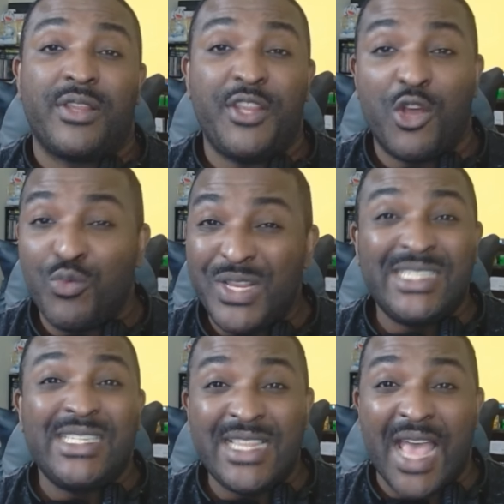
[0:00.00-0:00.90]
You know, we
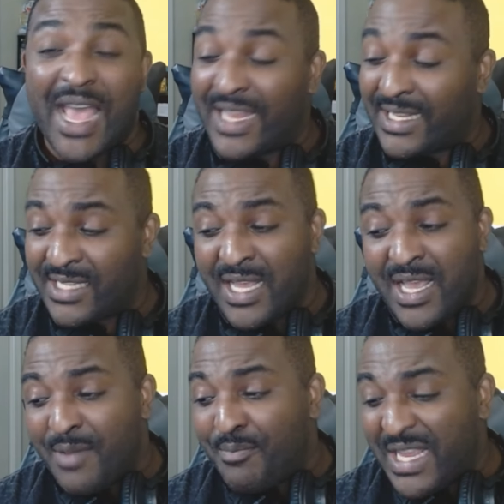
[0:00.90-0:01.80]
see that. That's
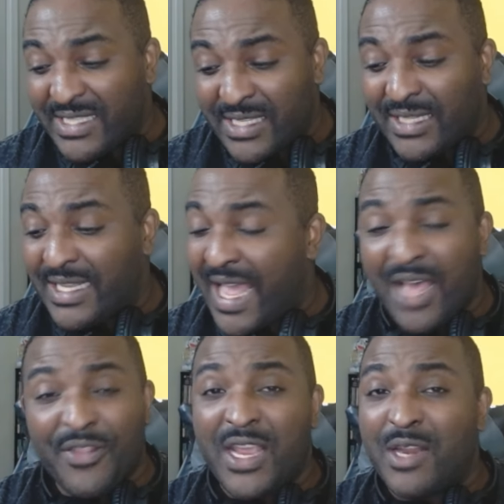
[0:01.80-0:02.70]
basically how
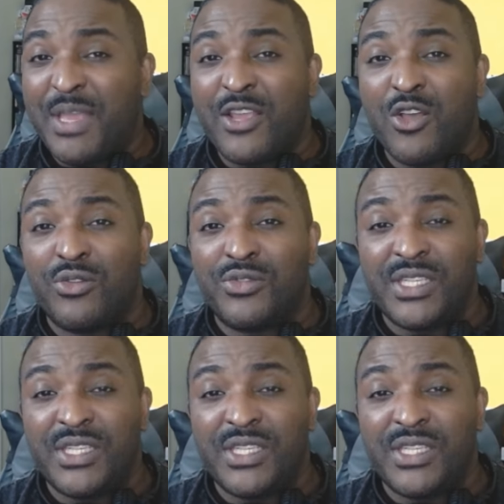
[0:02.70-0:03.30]
the anime goes.